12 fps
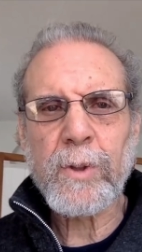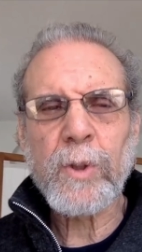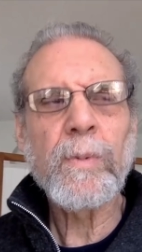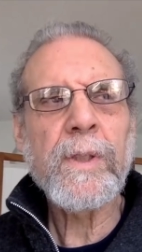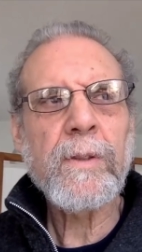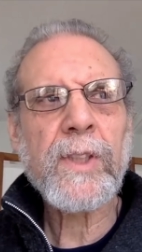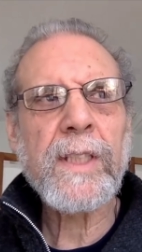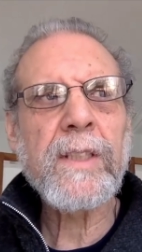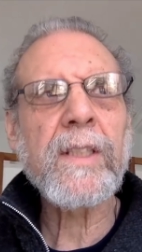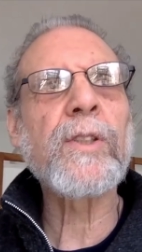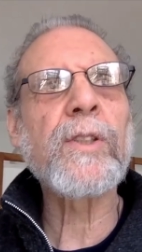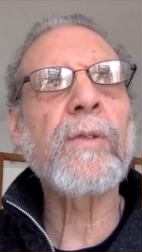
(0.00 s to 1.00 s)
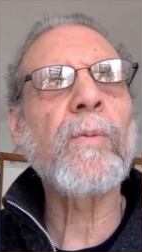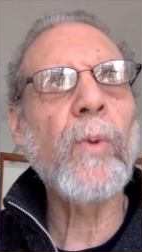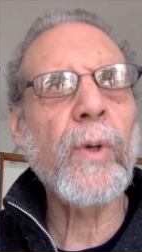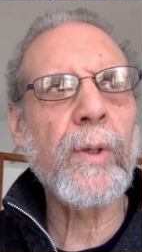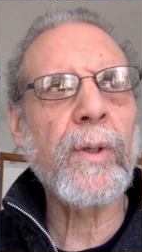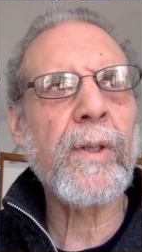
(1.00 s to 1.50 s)
So when you say, does it
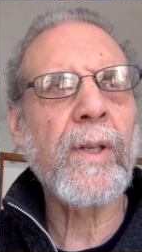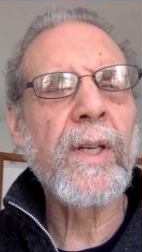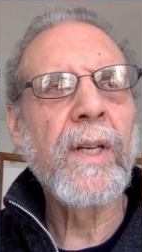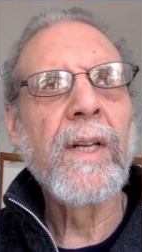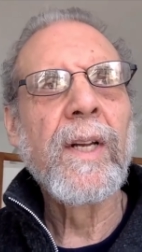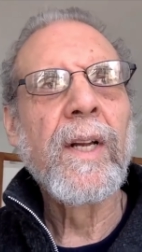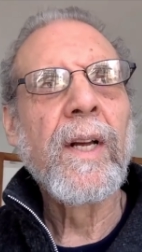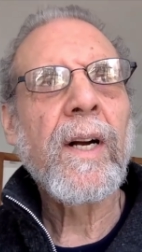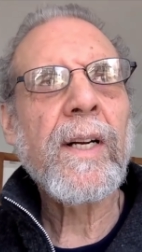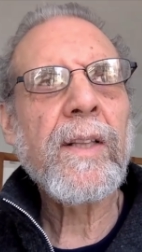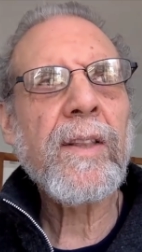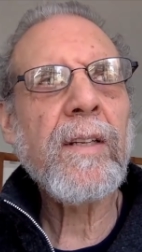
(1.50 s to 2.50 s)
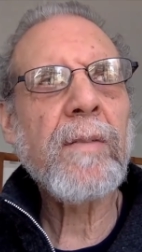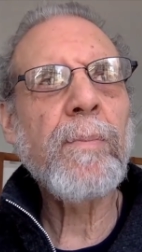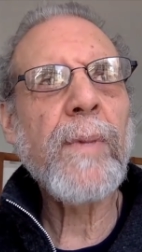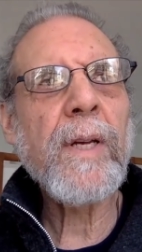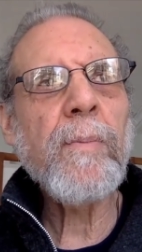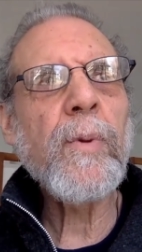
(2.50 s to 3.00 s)
work, I think
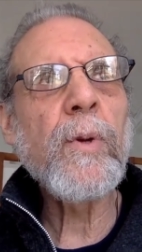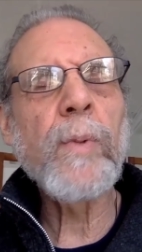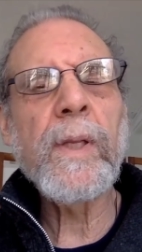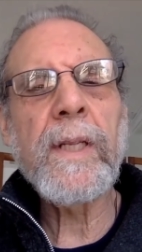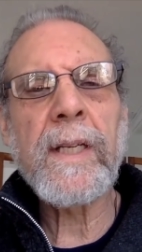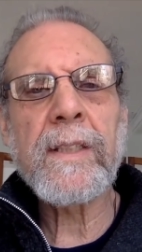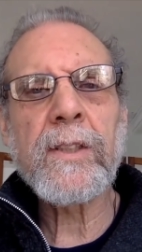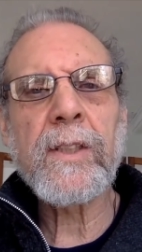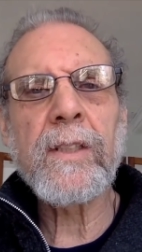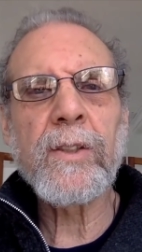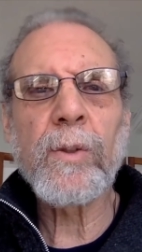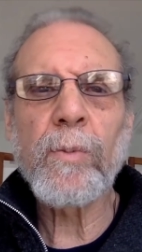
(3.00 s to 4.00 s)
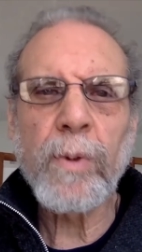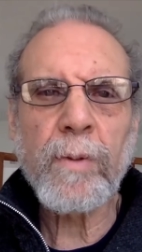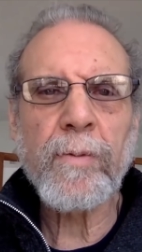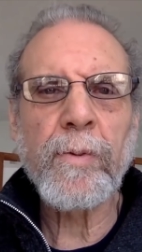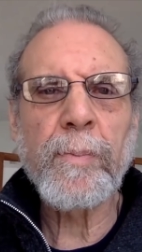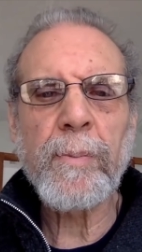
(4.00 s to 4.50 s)
maybe you're really asking, does it
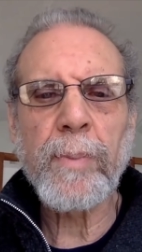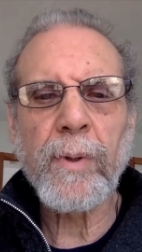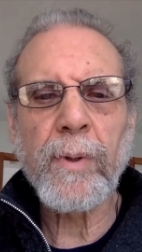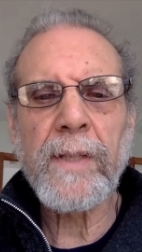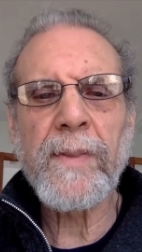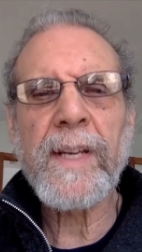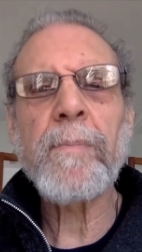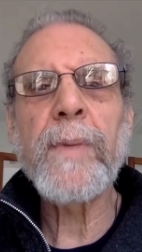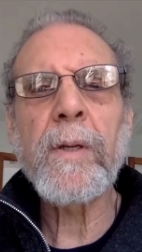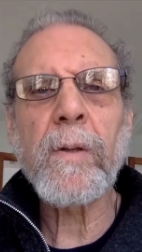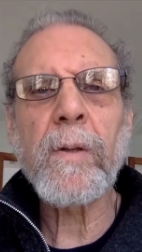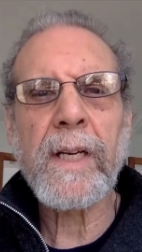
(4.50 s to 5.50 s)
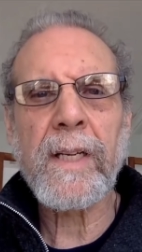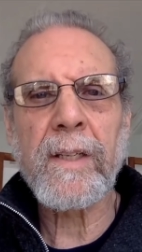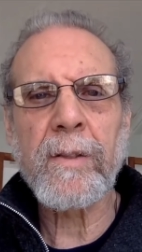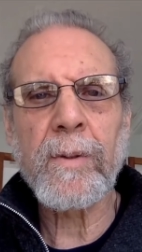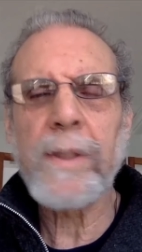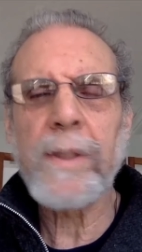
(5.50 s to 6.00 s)
work for people in that middle
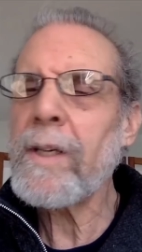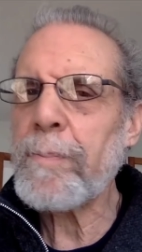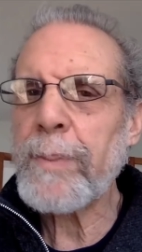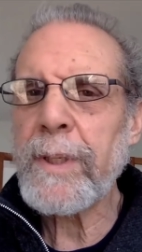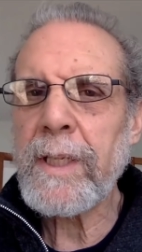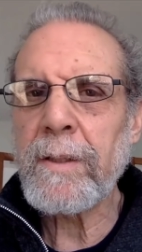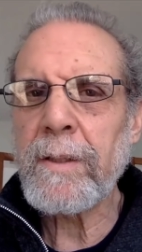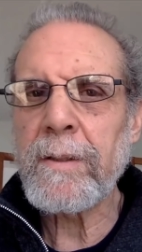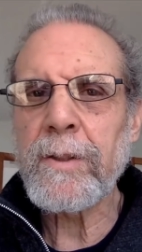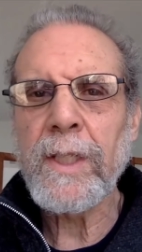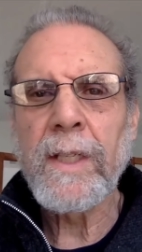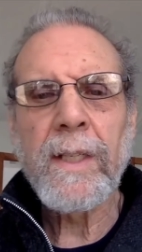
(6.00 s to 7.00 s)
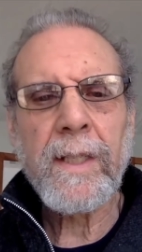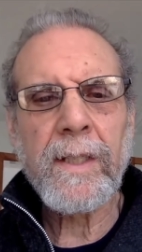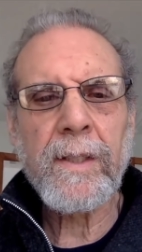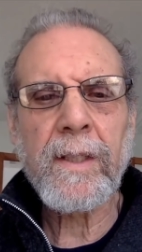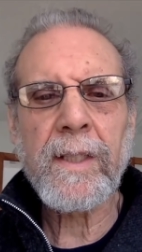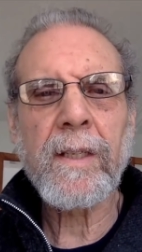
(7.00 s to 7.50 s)
category? Not beginners
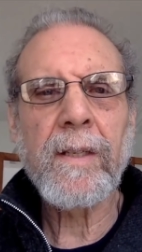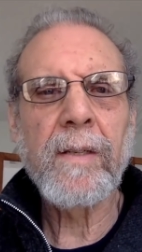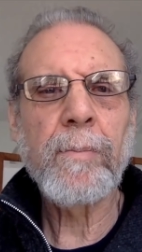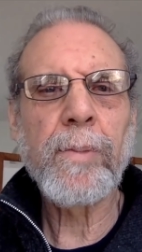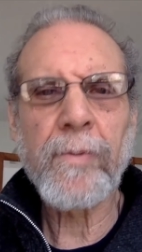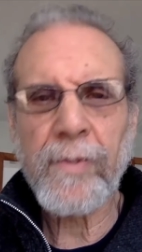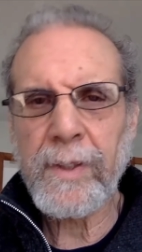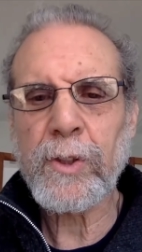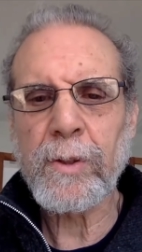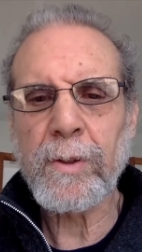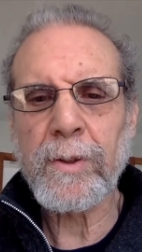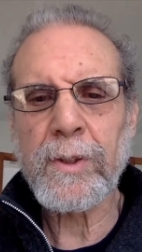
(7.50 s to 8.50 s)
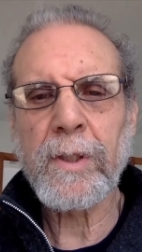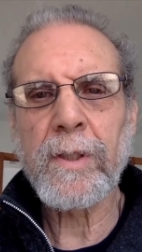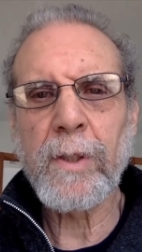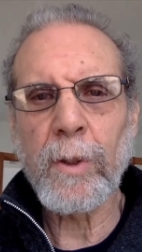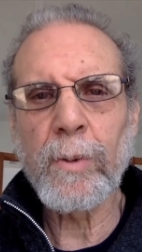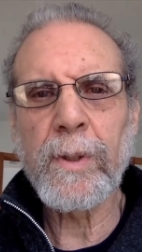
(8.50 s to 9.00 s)
and not professionals,
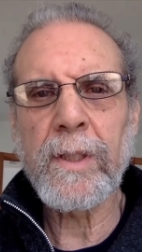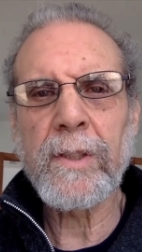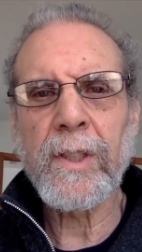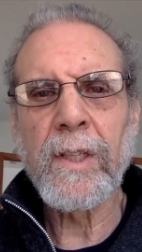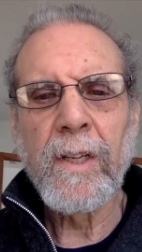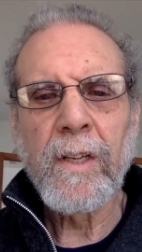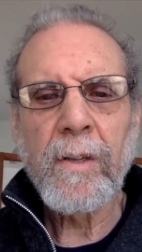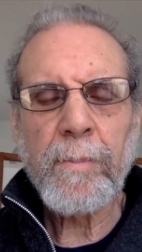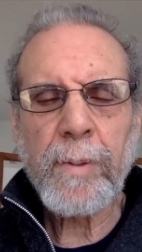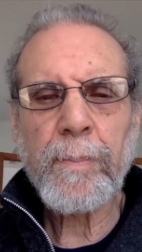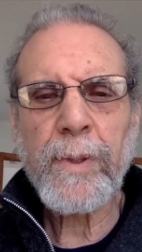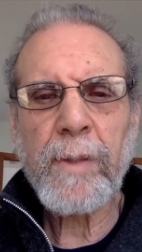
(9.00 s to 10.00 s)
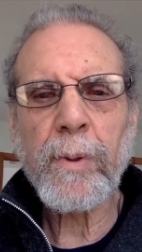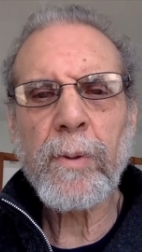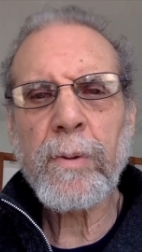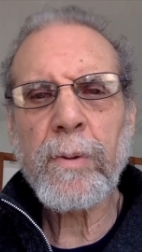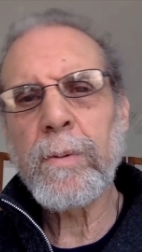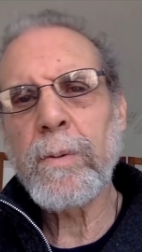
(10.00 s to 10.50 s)
yogis, but
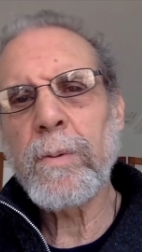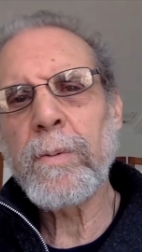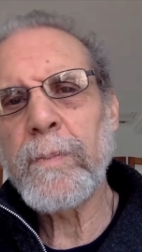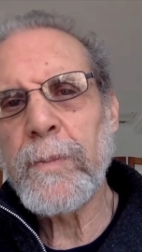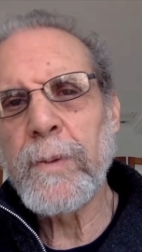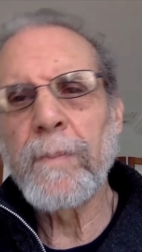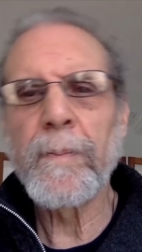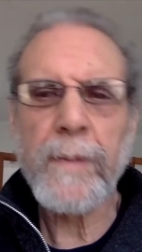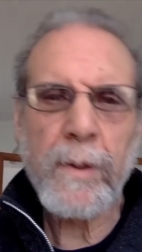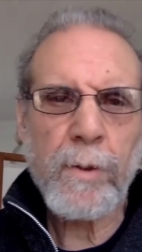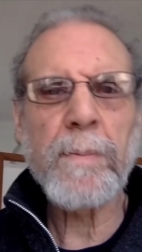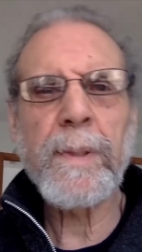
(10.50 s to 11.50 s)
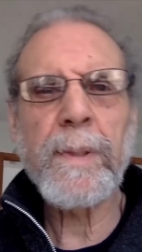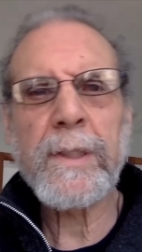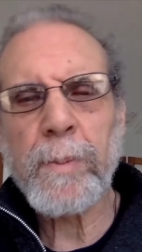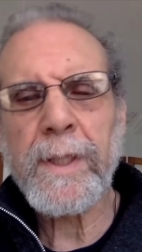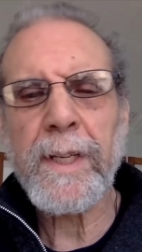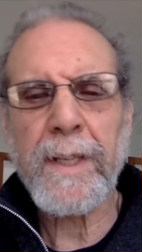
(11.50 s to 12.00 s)
people who do the
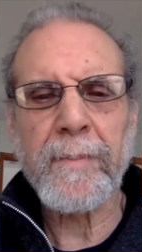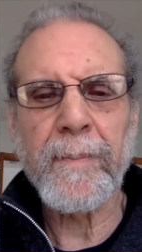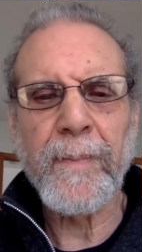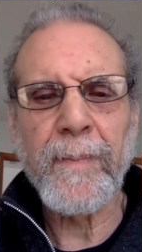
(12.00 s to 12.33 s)
best we can.